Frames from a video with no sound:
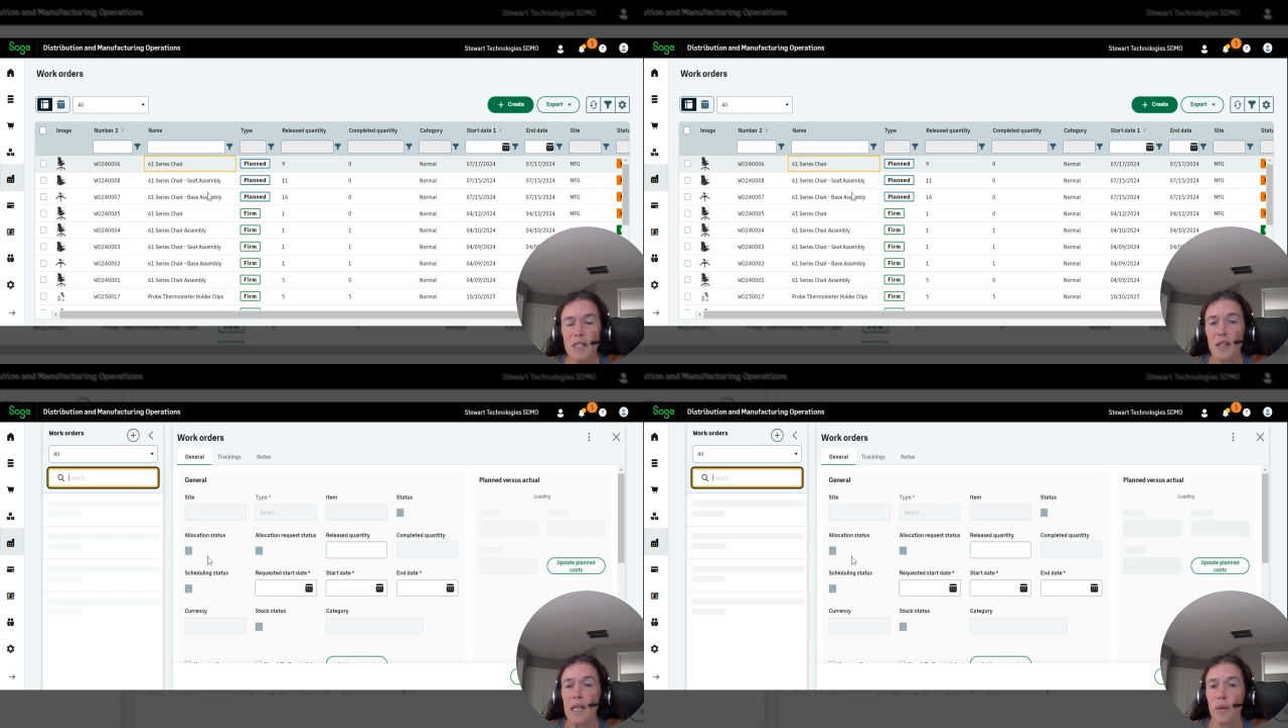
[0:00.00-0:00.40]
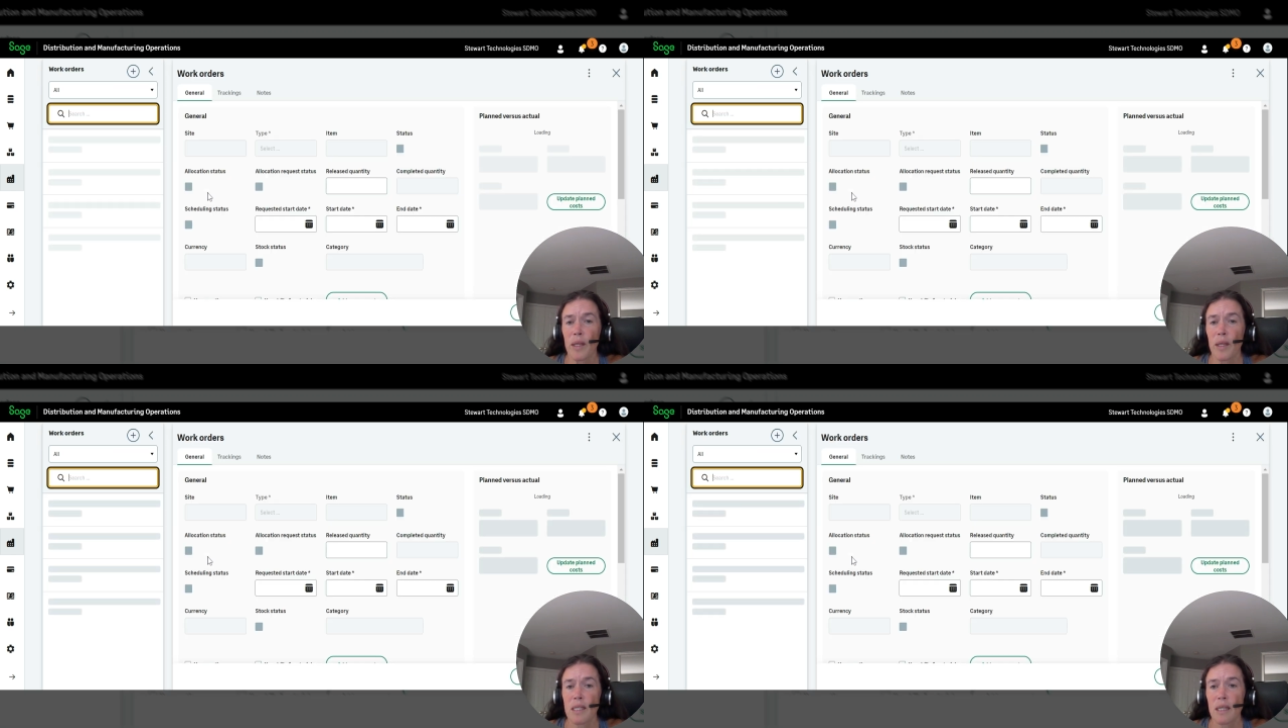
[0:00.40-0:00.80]
for
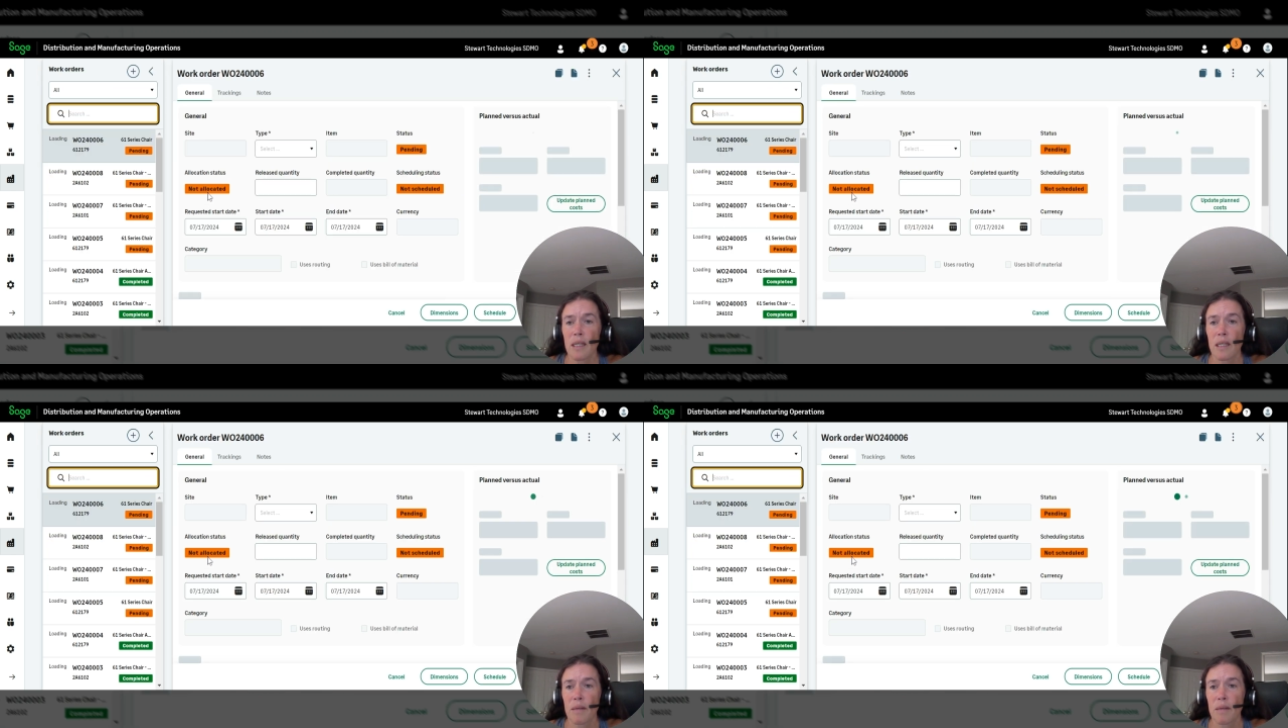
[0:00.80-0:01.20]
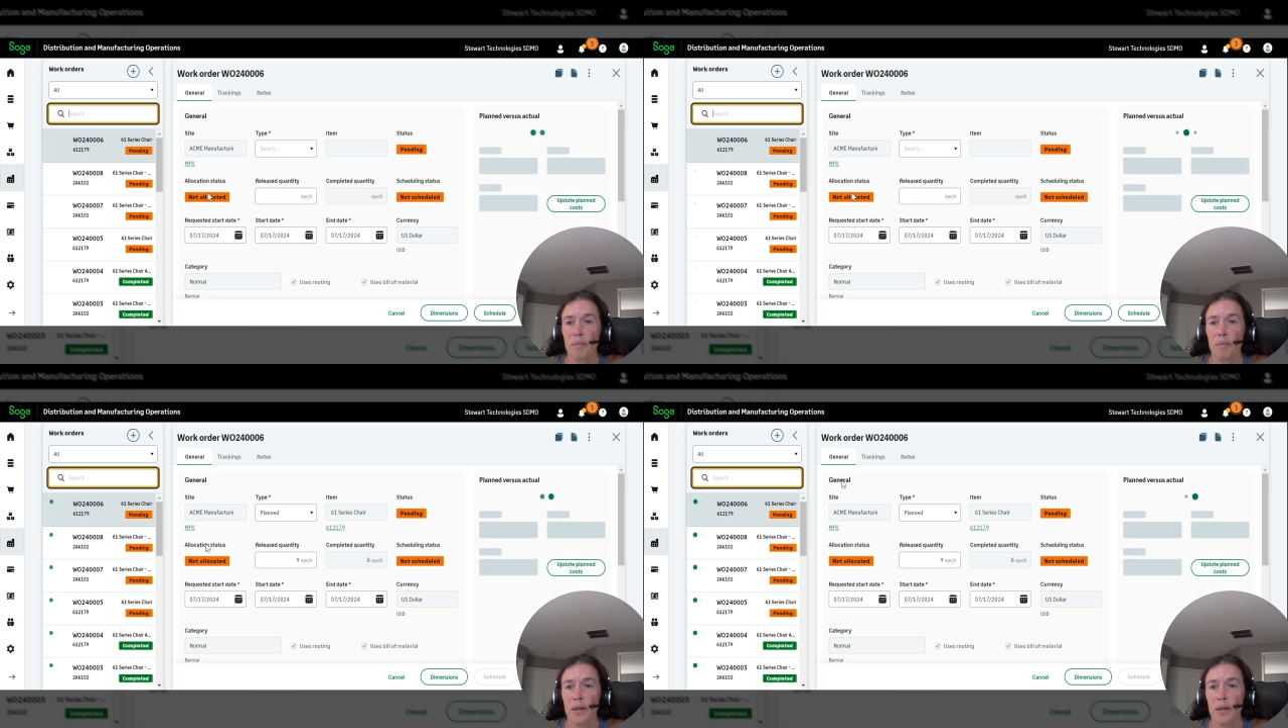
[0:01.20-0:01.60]
anyone that's in the
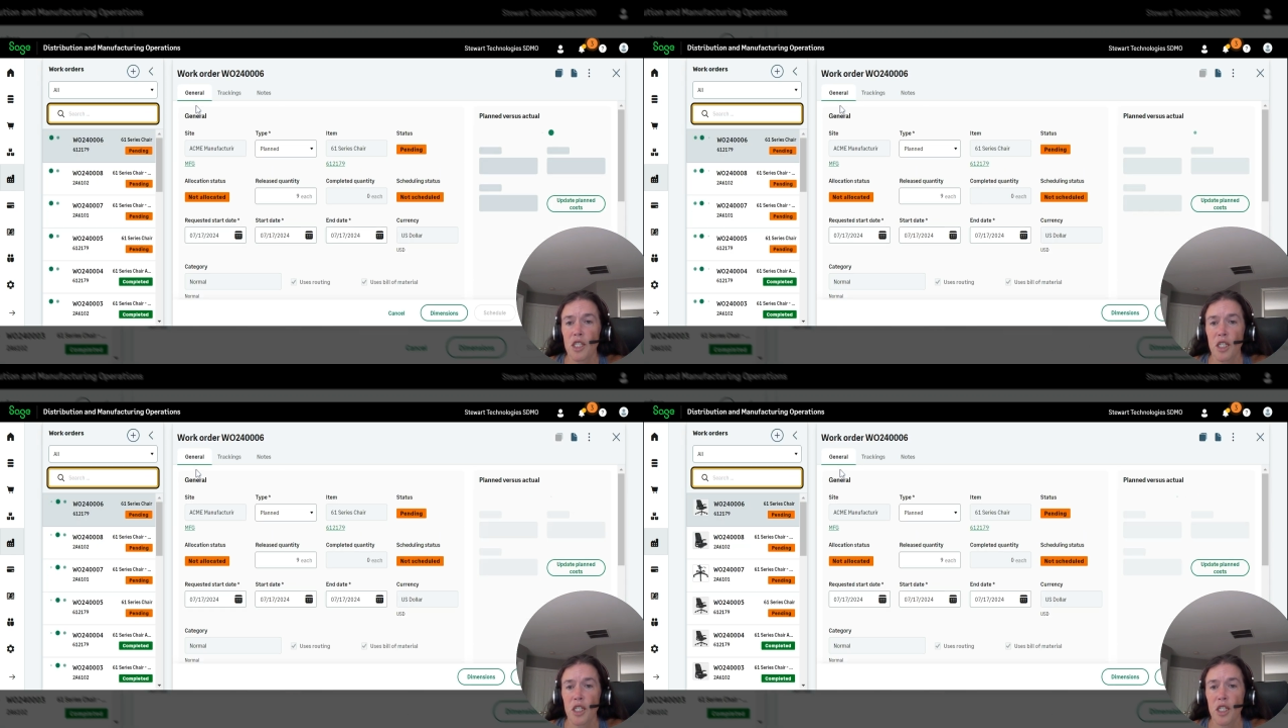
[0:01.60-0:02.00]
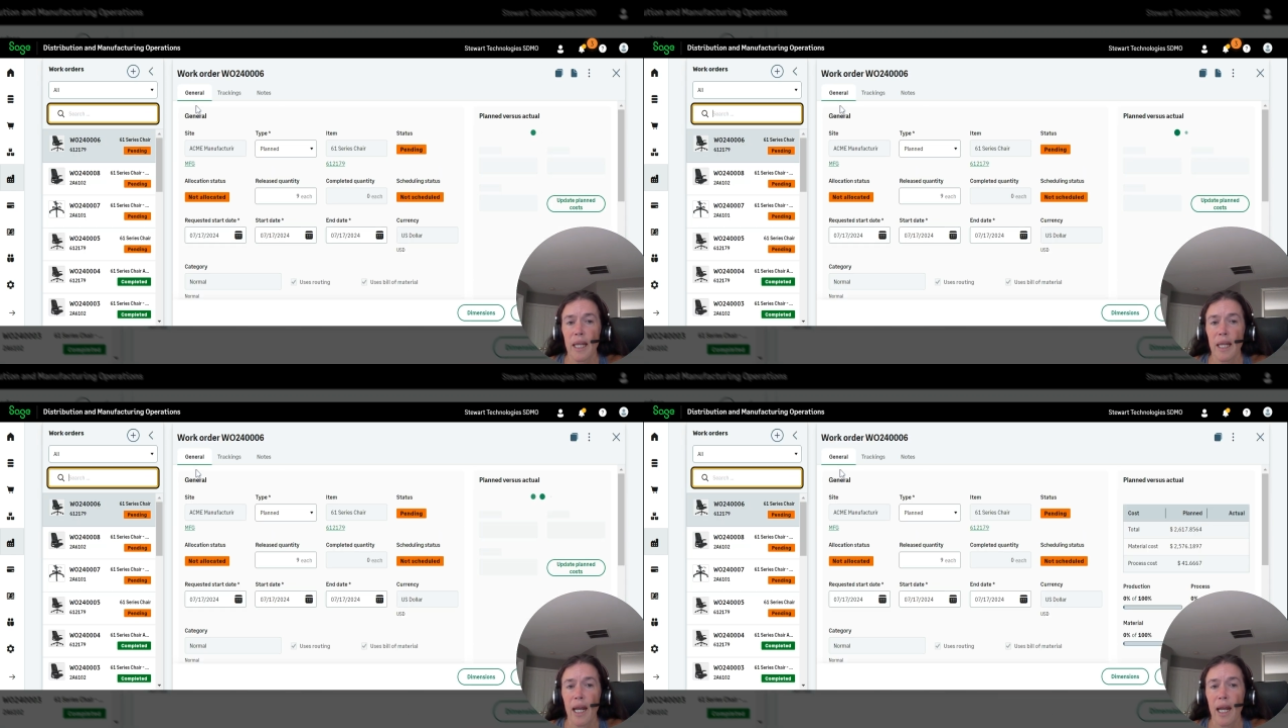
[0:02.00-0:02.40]
production
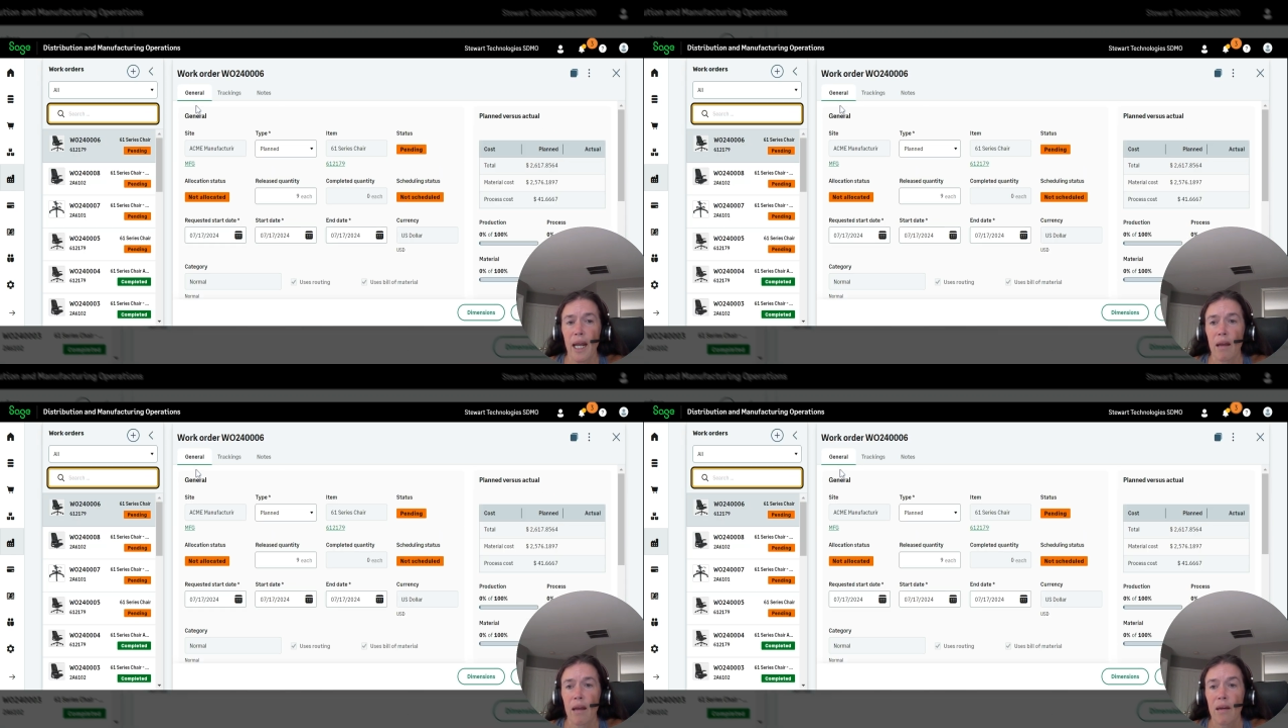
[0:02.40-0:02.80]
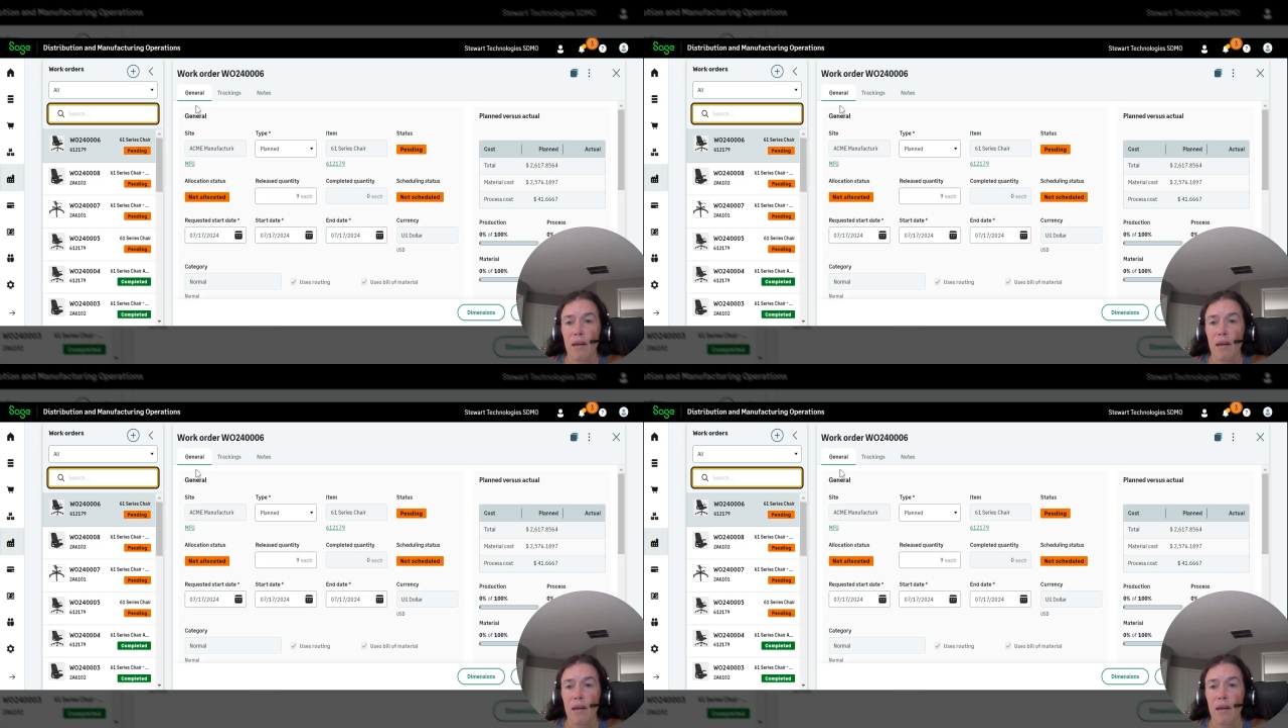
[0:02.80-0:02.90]
planning